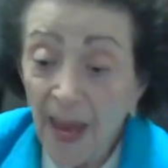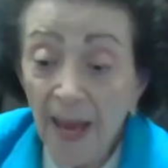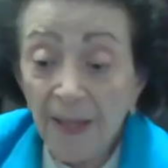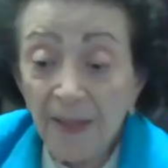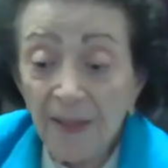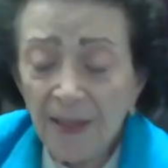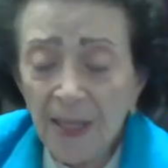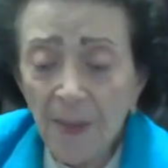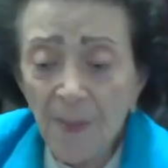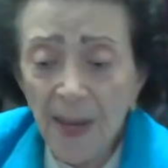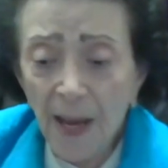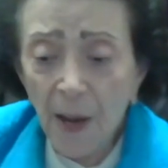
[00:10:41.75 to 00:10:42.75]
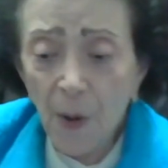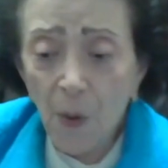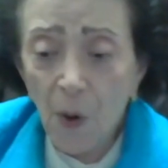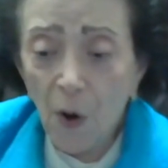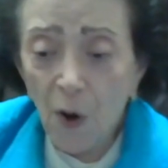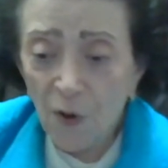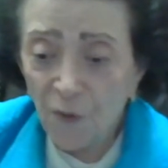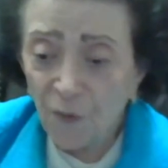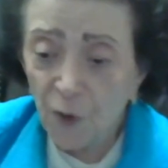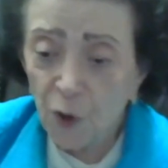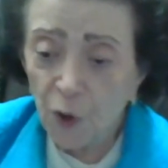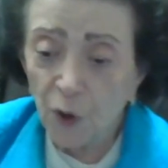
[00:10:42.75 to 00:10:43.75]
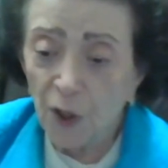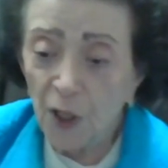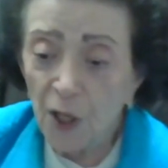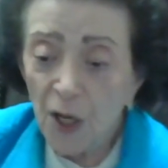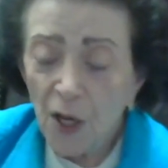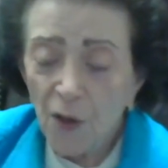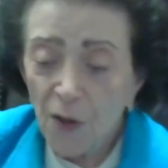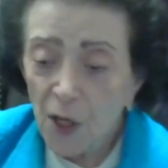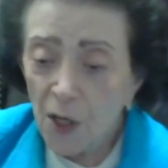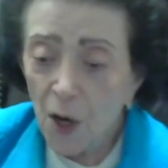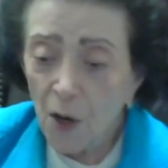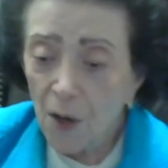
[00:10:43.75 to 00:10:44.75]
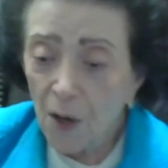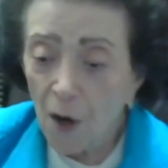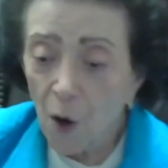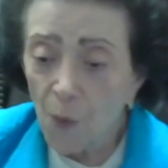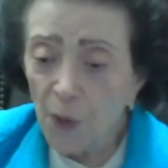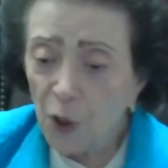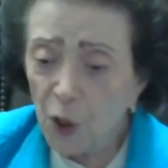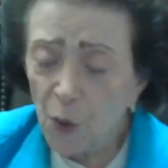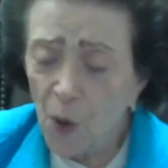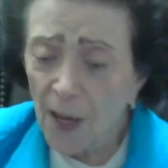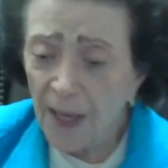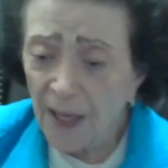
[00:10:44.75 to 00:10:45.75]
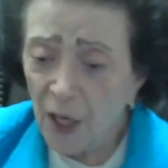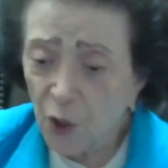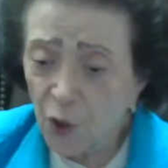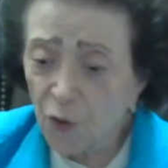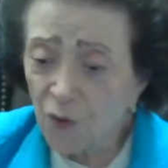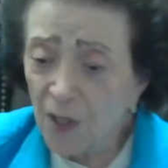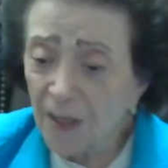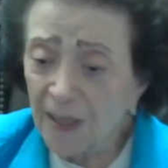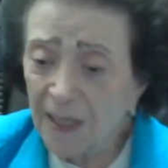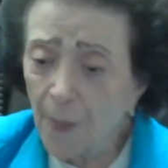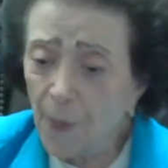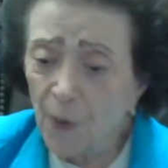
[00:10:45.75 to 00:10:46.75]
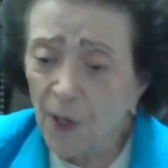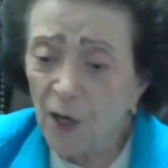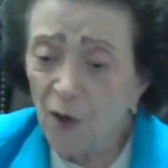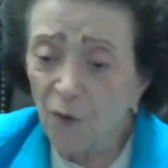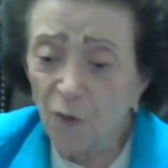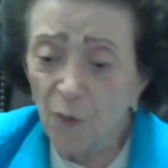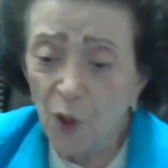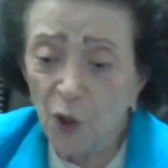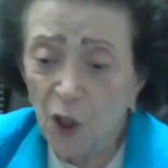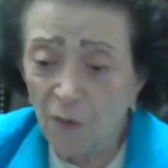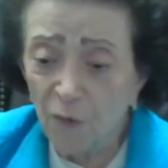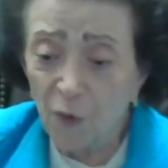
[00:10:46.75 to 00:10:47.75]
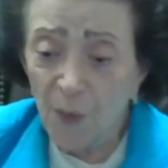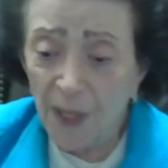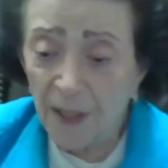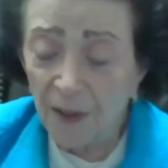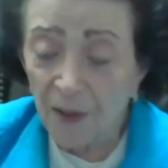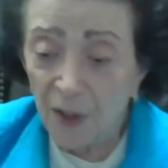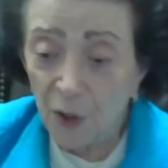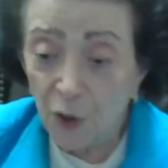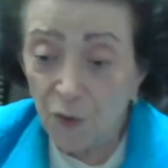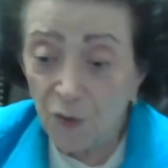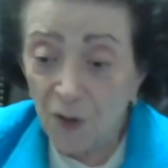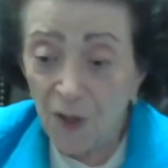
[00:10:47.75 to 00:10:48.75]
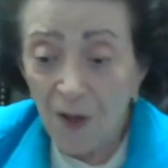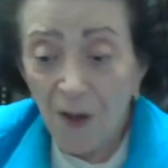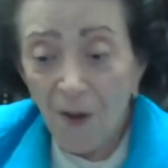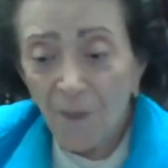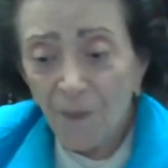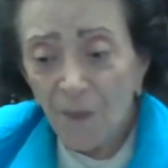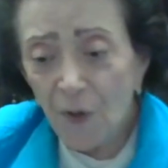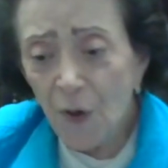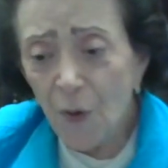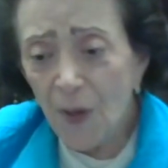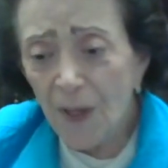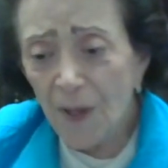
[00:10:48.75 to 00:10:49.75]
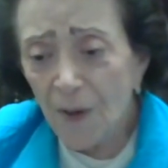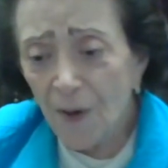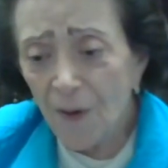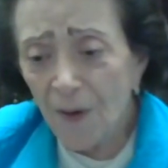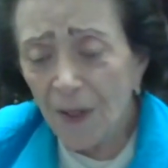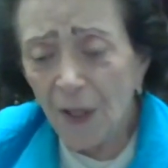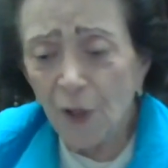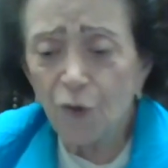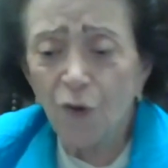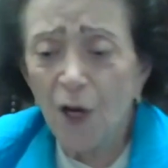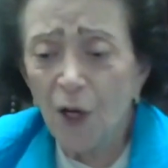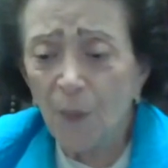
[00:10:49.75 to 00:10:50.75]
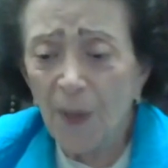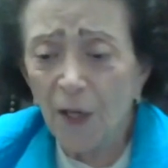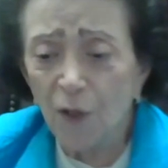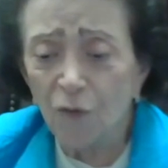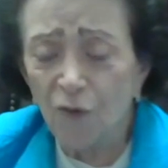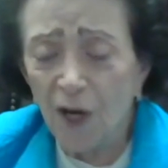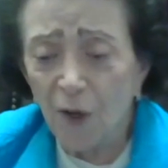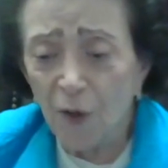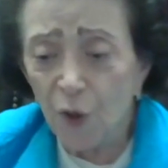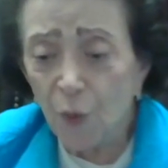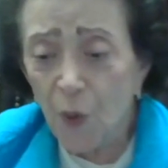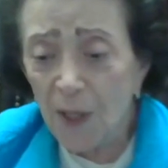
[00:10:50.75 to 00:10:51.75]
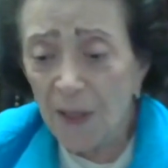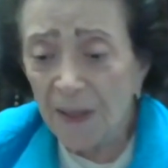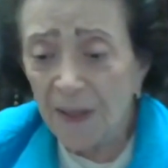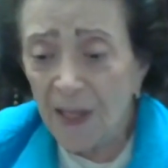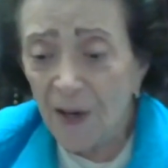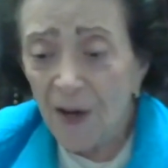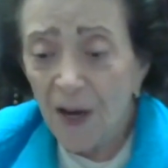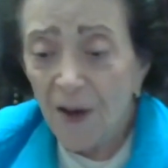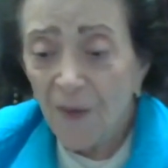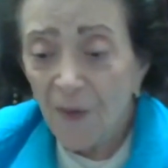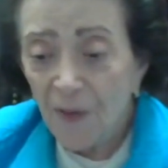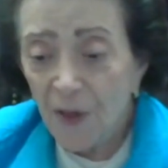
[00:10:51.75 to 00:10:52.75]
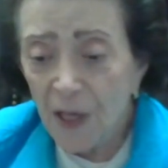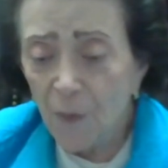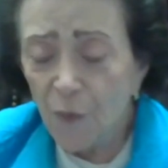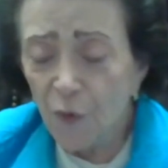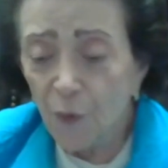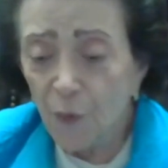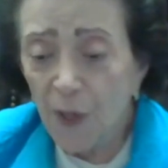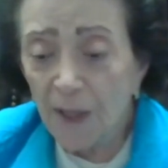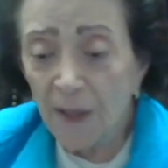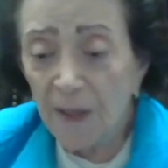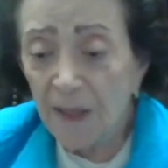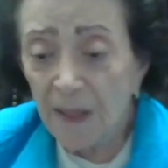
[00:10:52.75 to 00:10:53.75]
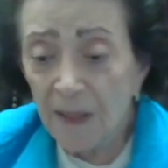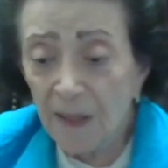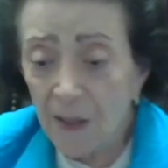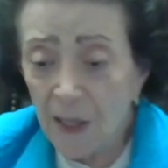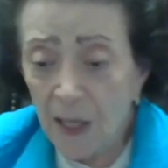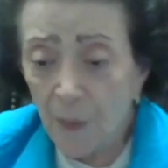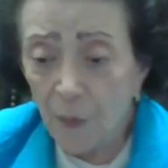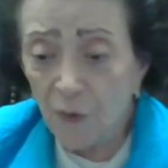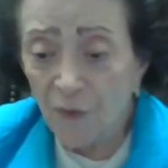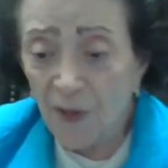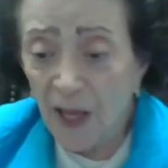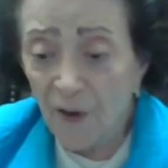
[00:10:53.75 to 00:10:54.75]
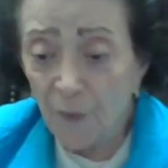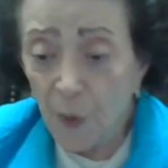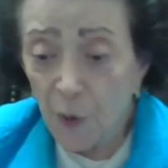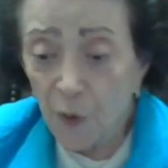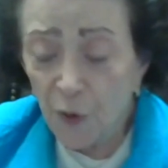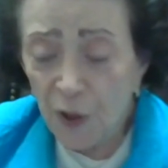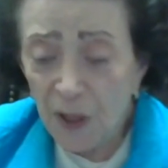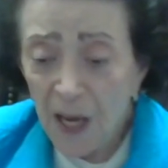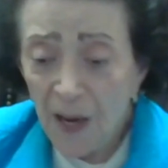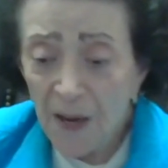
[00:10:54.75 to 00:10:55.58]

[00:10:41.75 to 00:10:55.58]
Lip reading: And somehow, artificially, the OBGYN history is separated from the general medical history. In our electronic medical records, what is there? The number of pregnancies and the number of live births.